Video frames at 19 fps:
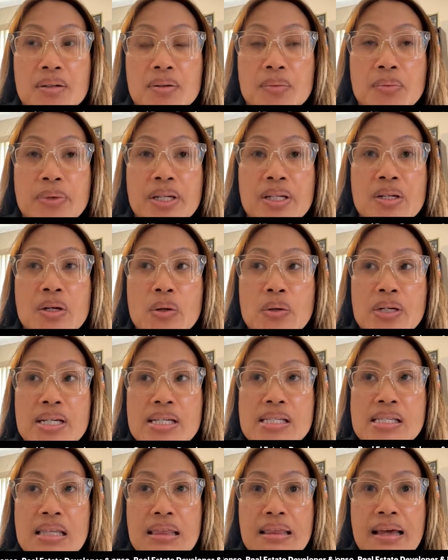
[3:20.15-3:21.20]
We
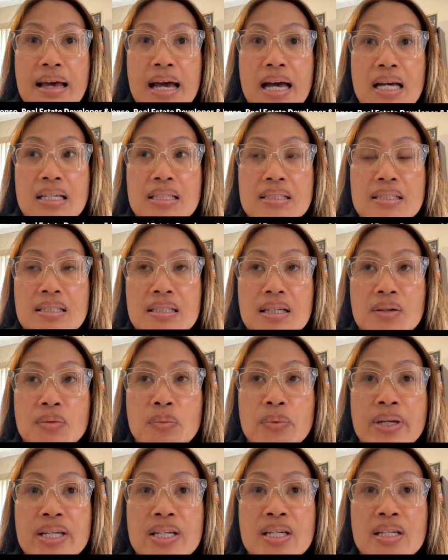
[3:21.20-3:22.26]
noticed that
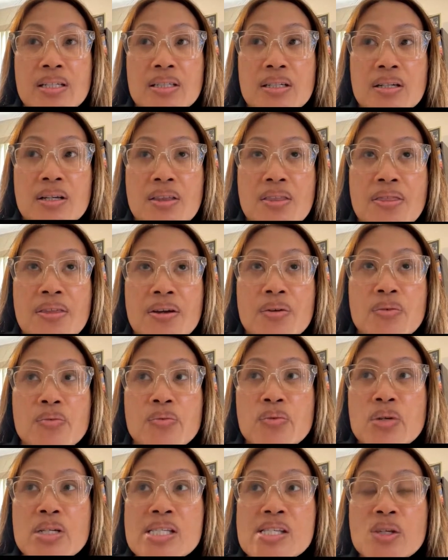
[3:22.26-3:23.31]
we there
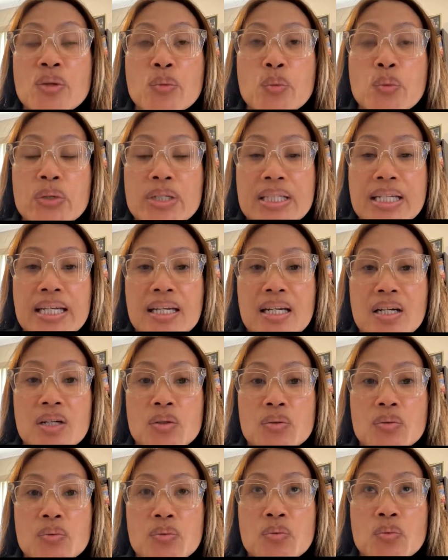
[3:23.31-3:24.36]
wasn't really
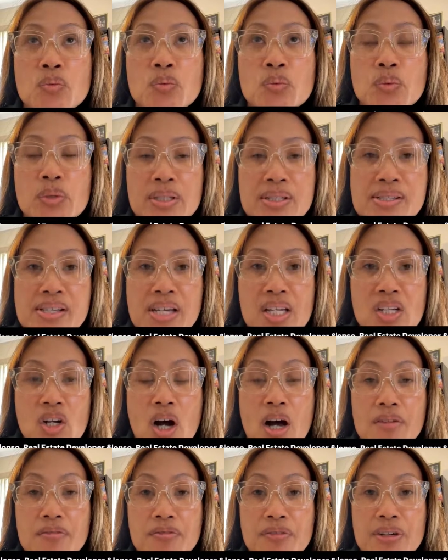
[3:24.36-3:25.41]
a real estate
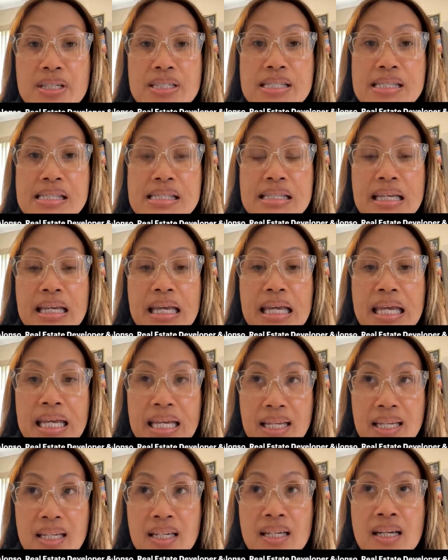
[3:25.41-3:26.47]
conference
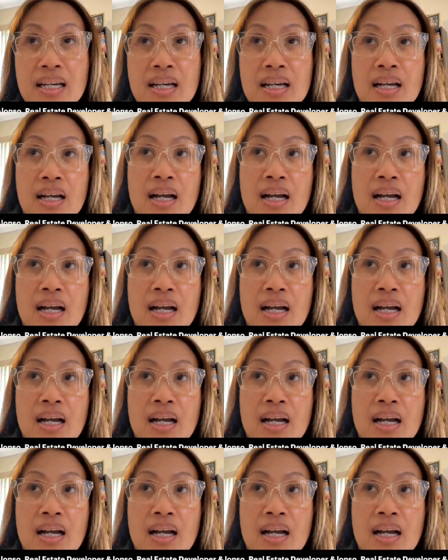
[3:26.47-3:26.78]
in